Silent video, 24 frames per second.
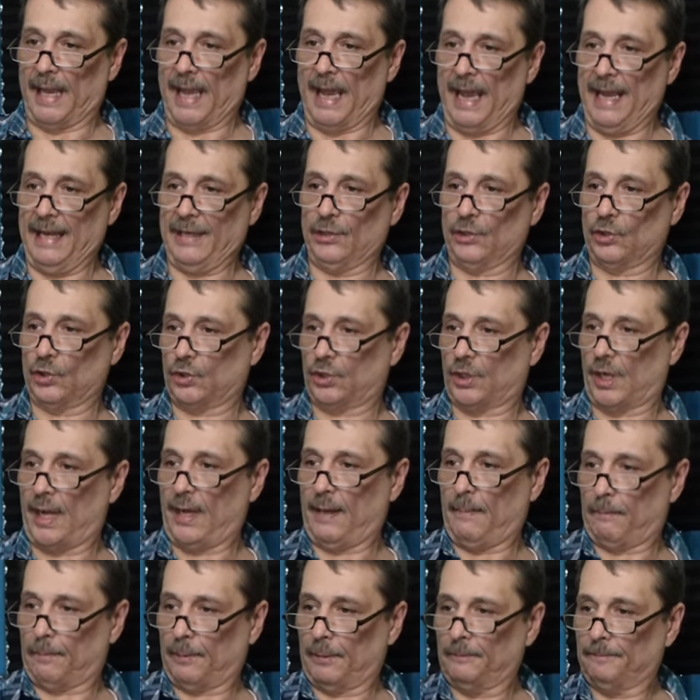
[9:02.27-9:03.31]
H
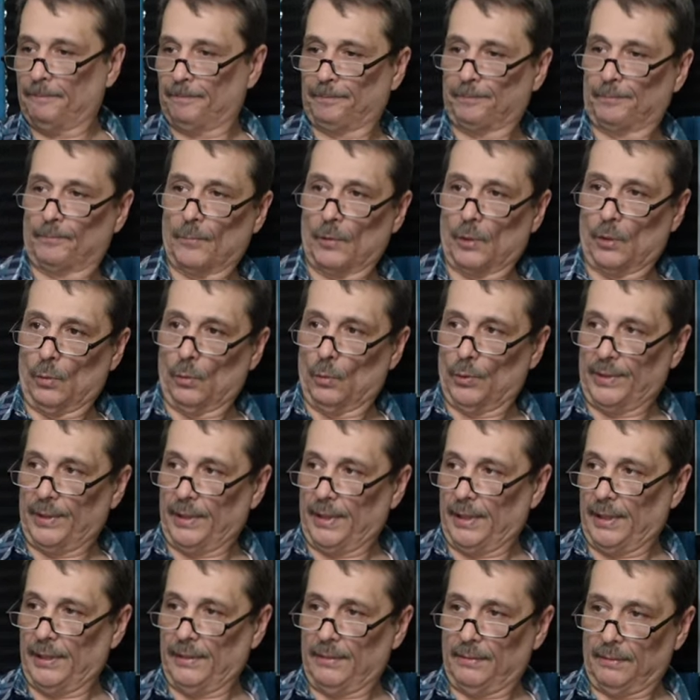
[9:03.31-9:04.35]
shape with
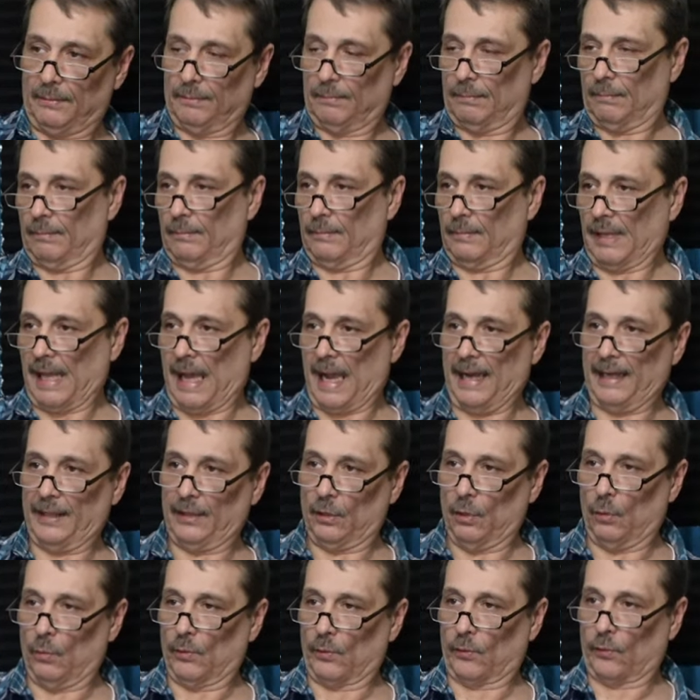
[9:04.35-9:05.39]
the line
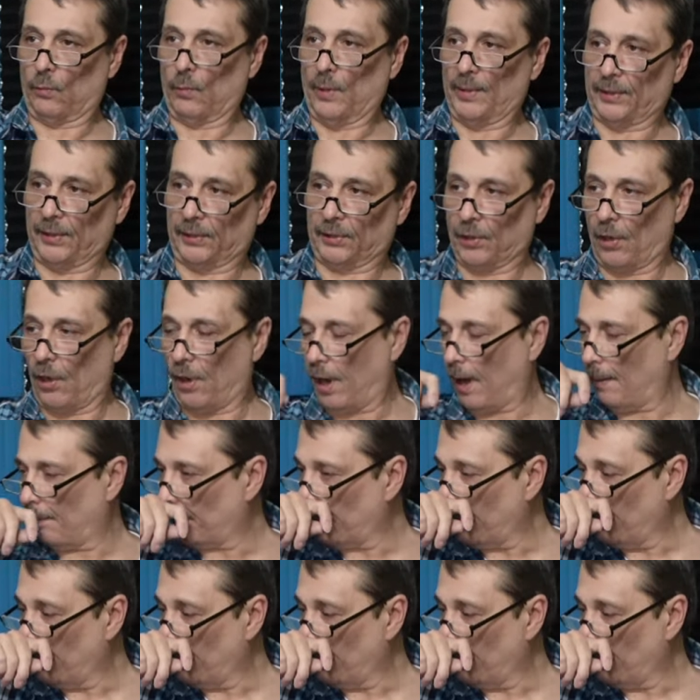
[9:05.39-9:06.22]
going through at the top.